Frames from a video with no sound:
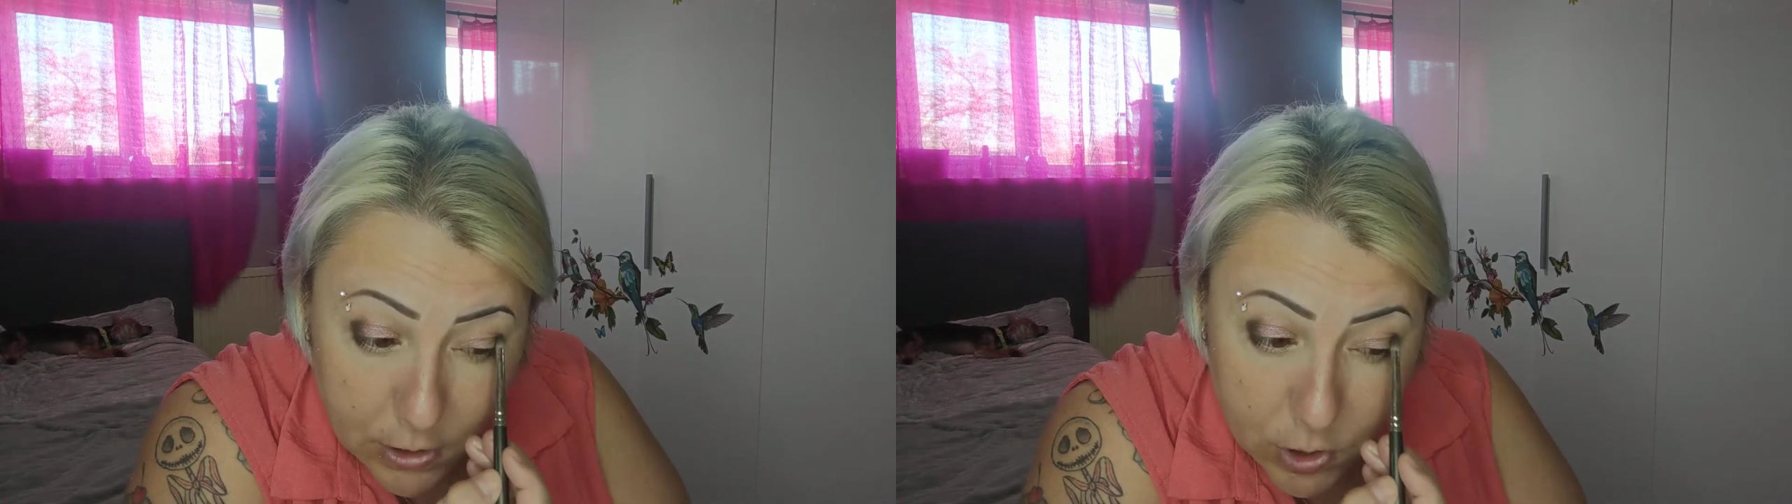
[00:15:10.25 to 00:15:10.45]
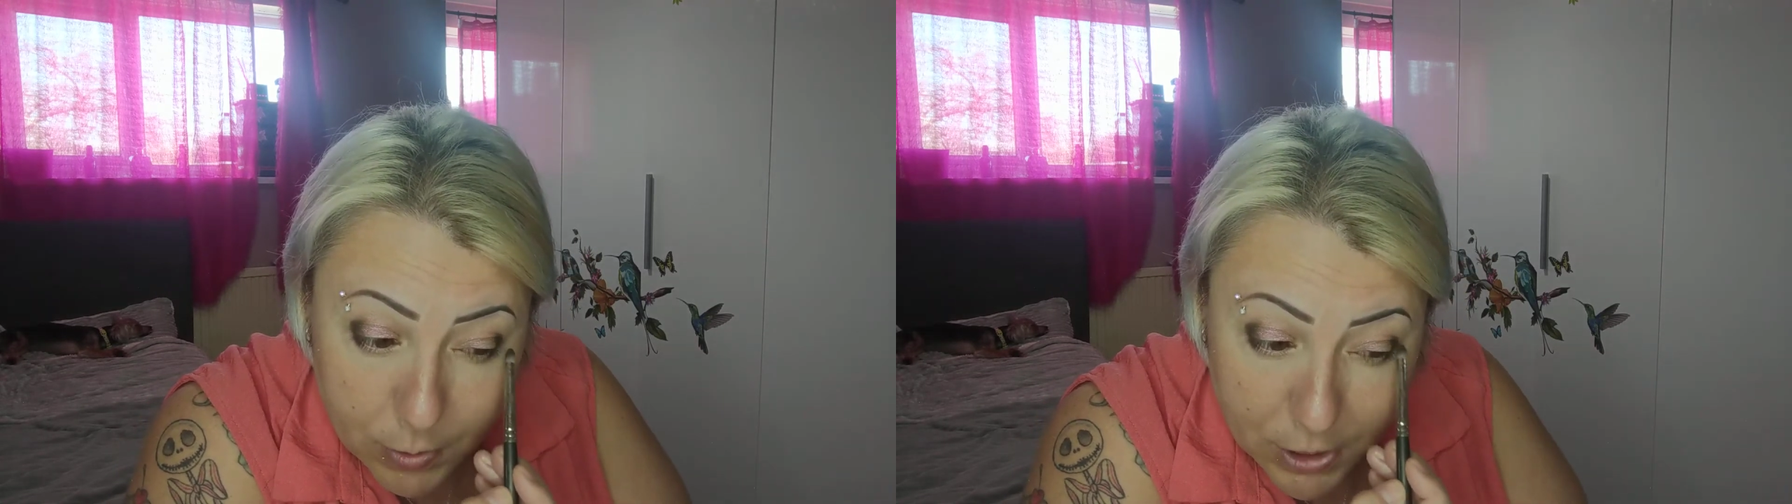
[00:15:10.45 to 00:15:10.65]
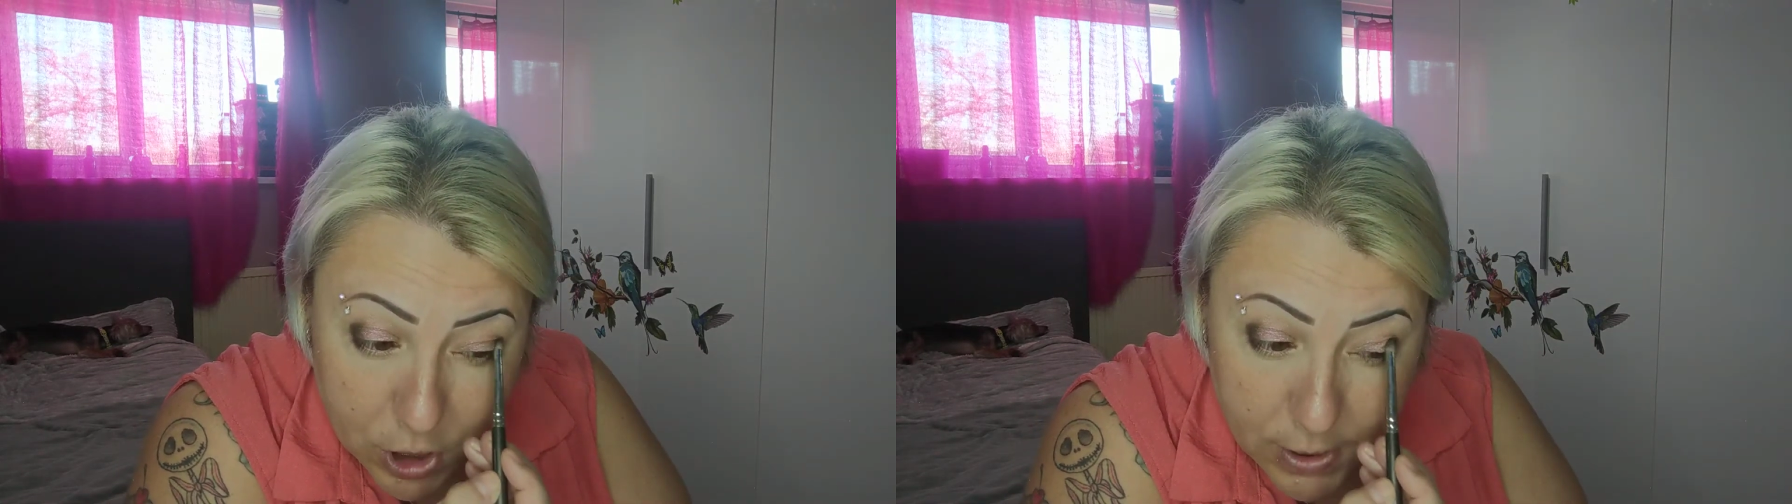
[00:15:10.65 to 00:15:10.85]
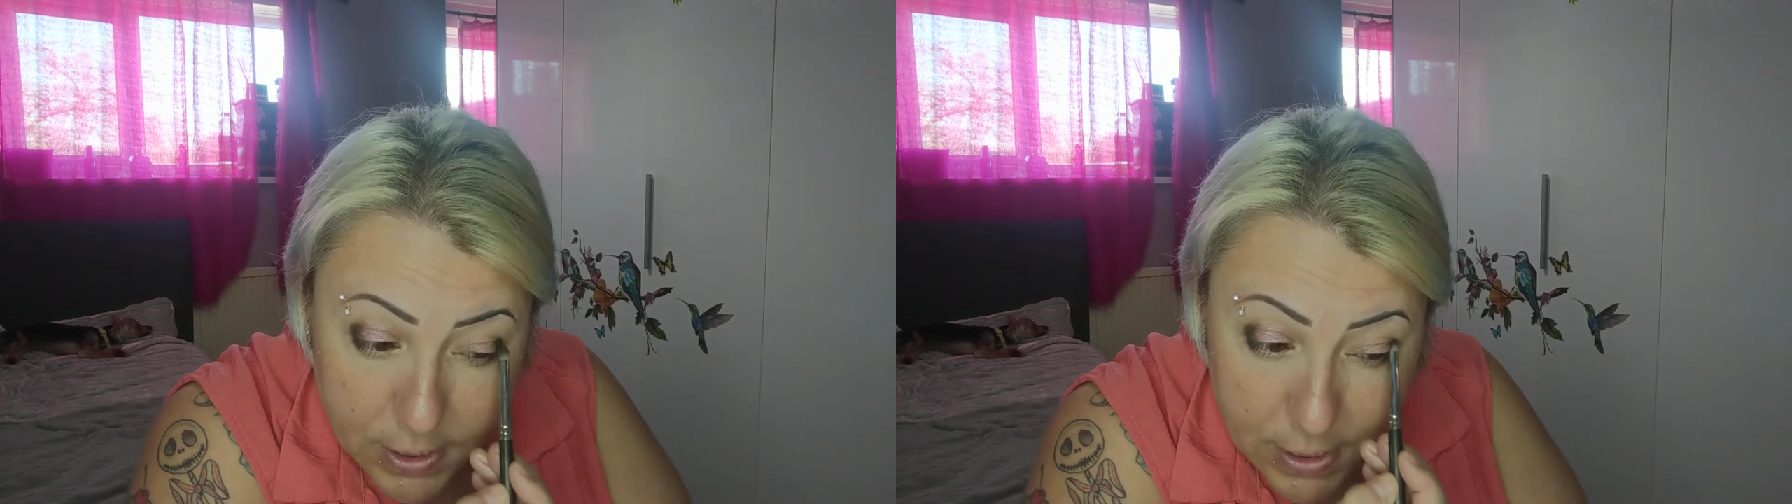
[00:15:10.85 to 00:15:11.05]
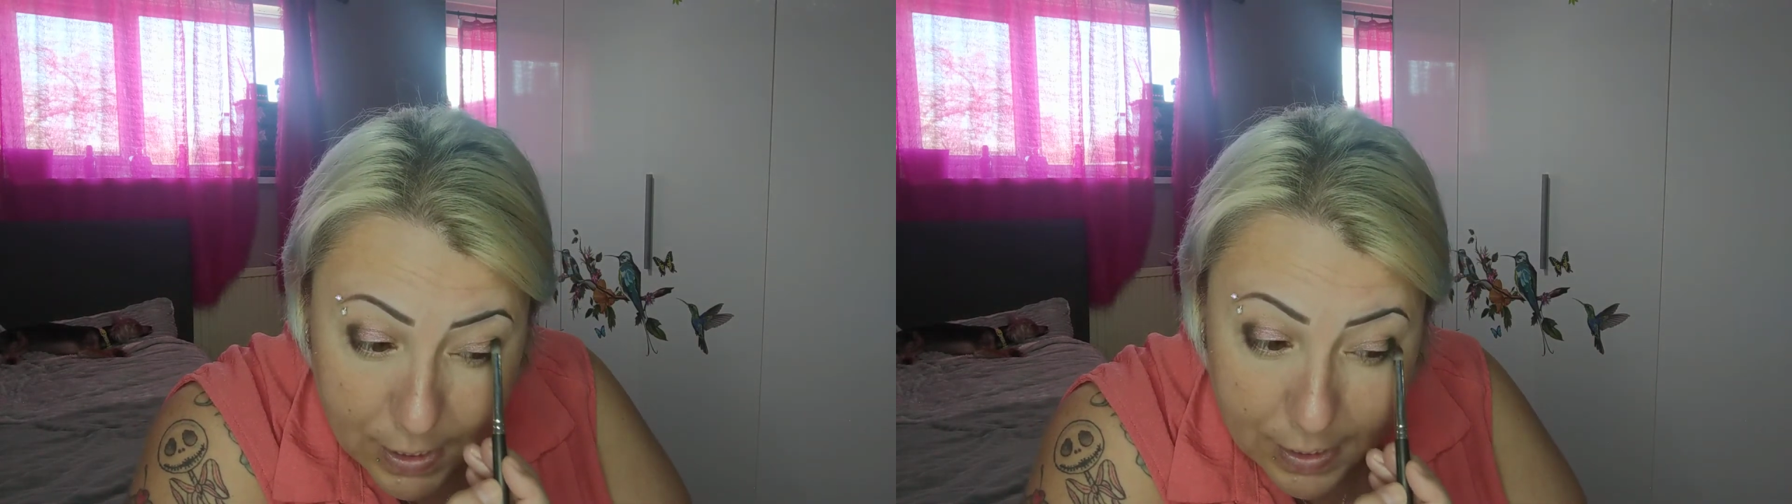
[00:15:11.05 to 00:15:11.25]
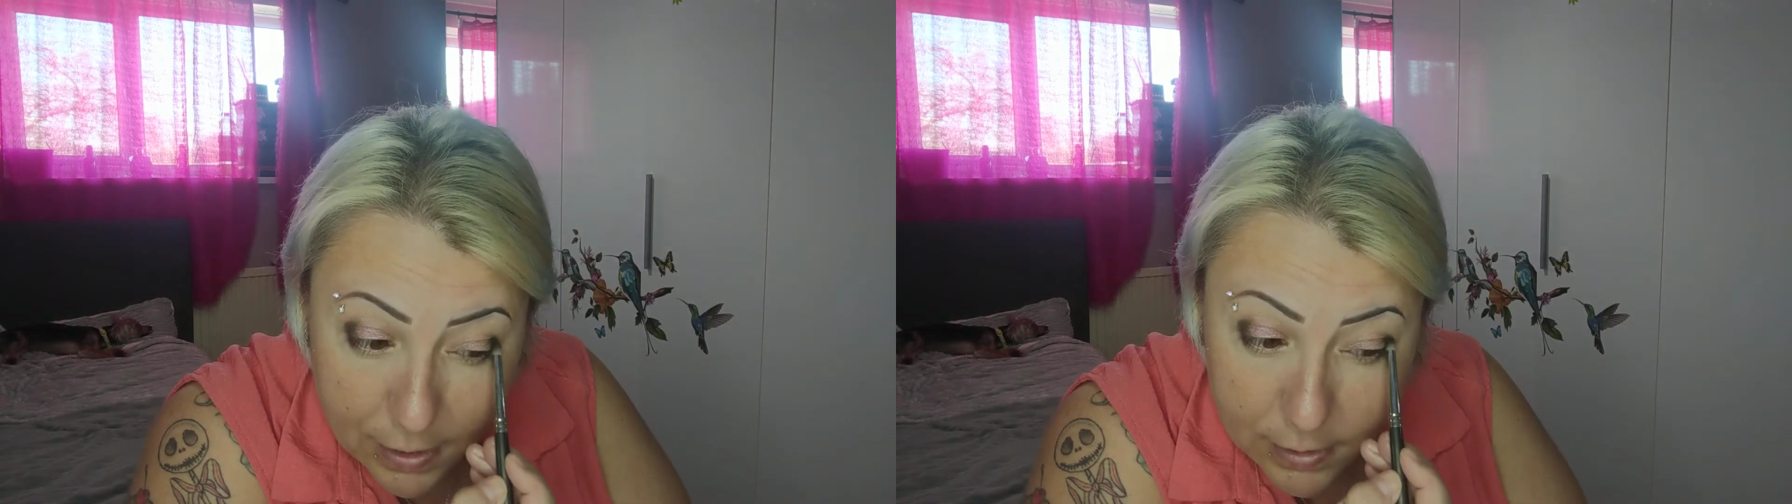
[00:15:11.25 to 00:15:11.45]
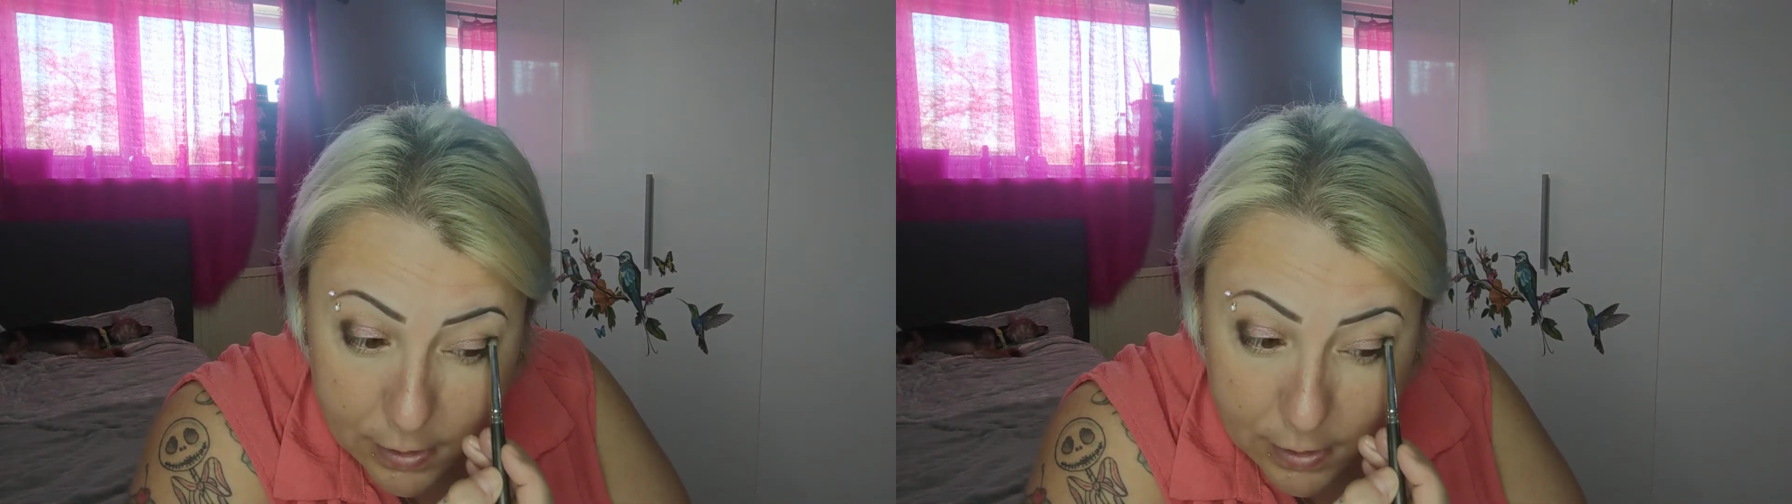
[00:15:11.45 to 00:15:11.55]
to actually sit out in